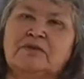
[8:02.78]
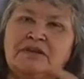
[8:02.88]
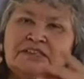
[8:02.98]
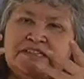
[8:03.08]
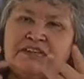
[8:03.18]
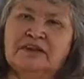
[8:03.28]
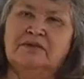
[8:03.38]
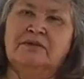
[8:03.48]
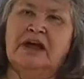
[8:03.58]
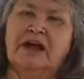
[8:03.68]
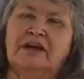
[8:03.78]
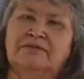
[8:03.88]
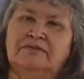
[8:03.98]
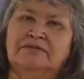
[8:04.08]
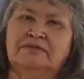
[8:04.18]
How can we
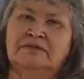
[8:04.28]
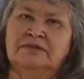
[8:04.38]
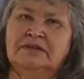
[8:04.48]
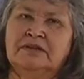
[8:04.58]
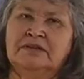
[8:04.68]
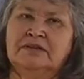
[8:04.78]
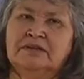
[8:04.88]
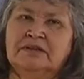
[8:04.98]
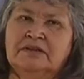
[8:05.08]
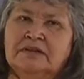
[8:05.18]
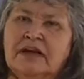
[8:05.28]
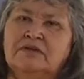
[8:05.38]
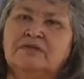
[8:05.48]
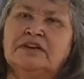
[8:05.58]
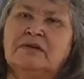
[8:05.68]
observe all these things without
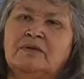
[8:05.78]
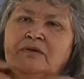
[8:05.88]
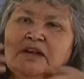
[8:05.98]
judgment?